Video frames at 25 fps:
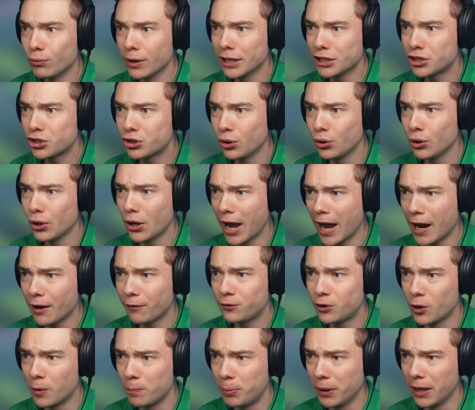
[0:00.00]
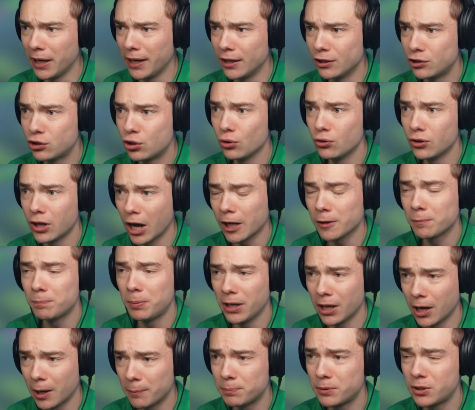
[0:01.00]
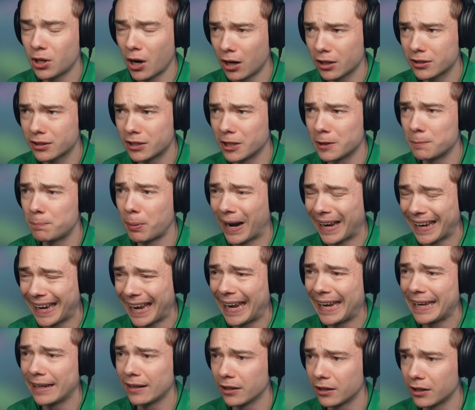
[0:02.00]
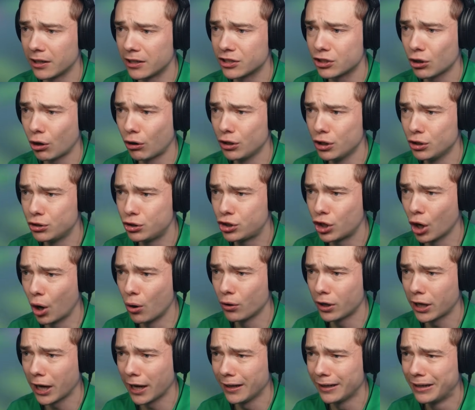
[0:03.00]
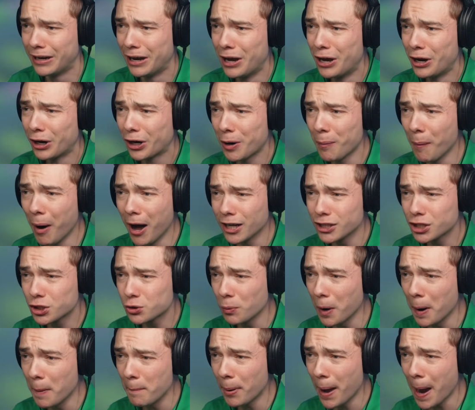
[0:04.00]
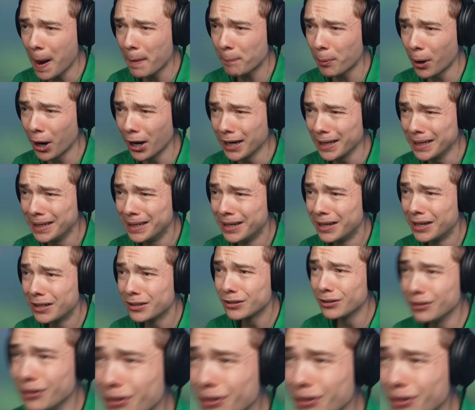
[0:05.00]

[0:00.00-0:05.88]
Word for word: rich do you have to be to not be abducted by aliens? Are you joking? Come on, swim back, buddy!